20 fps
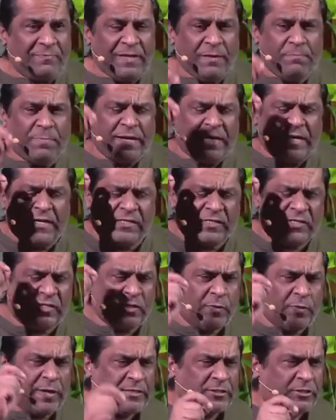But he's
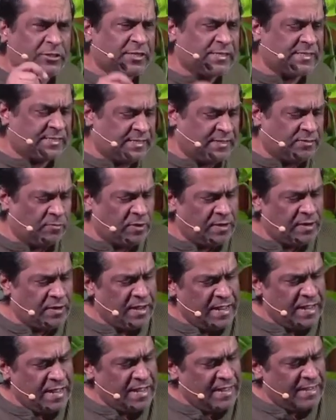so interested on
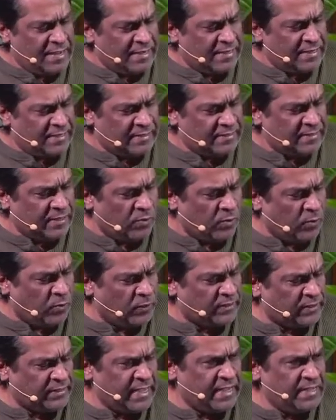the whole
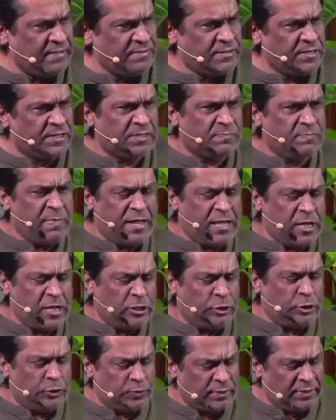thing, just making
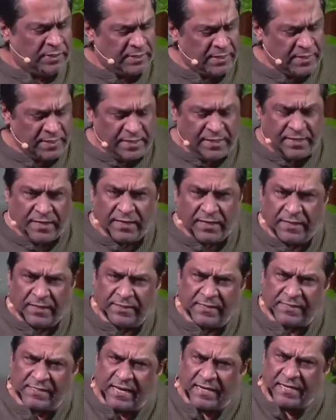sure
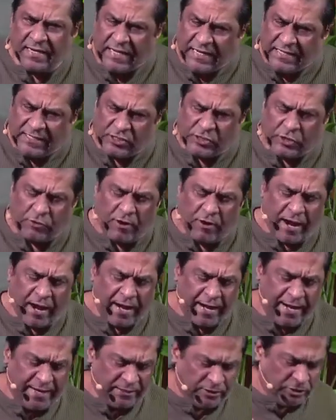the son eats
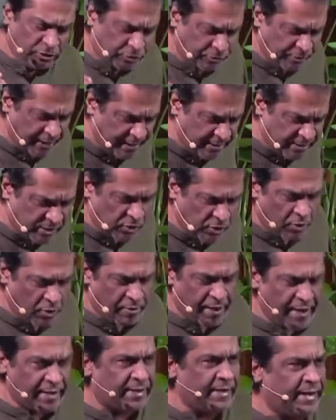right, trains
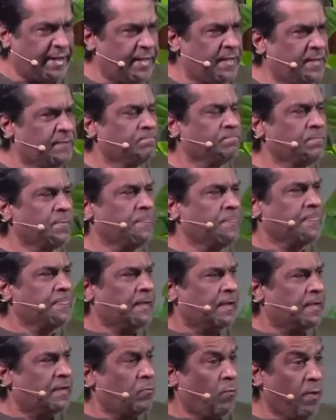correctly.
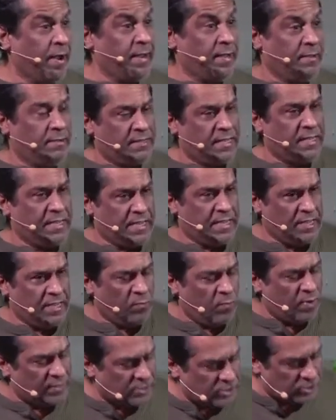Why? He
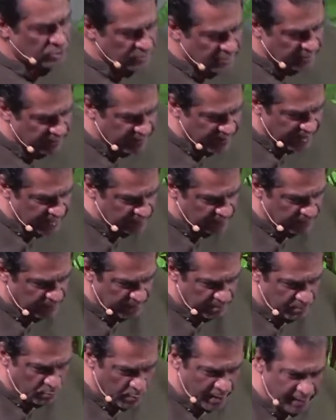wants to develop
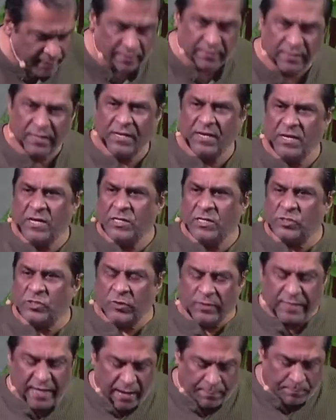him well. So
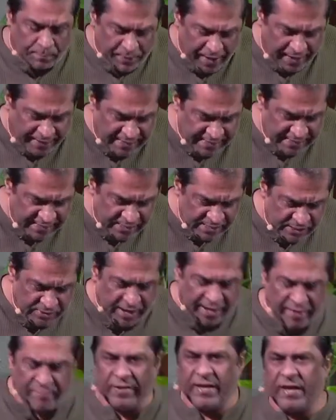there are practices,
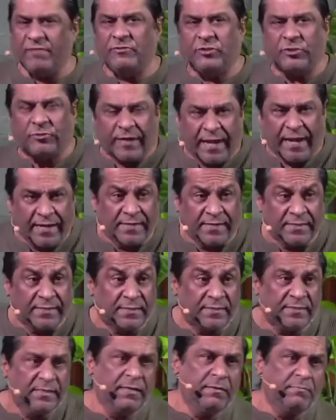right? We have
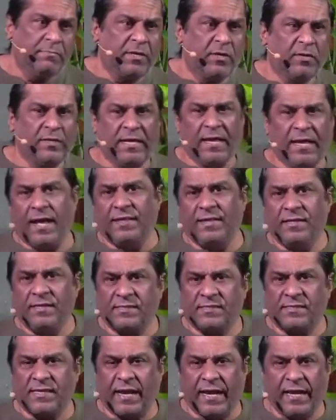trainers. But on the other
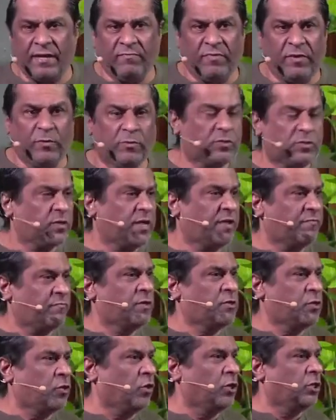side, we also have
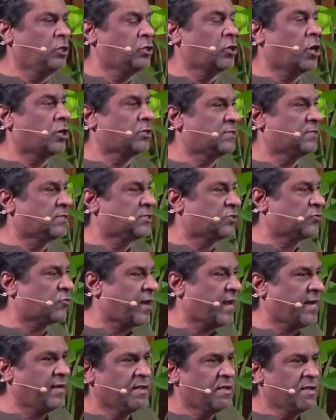what you call doctors,
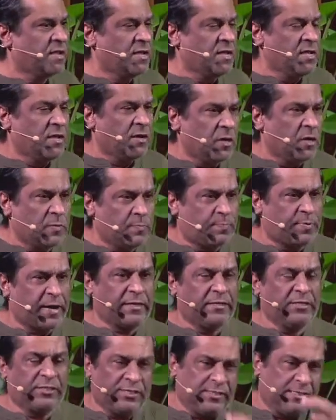right?
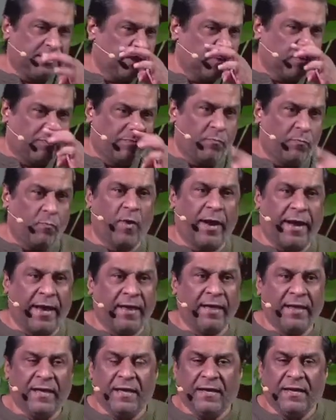Practitioners of why.
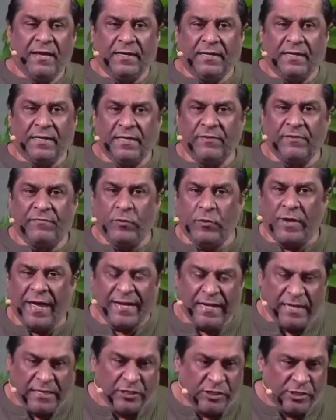If you
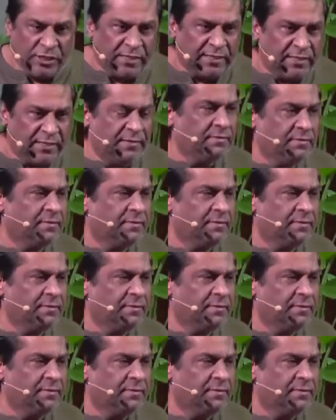get injured,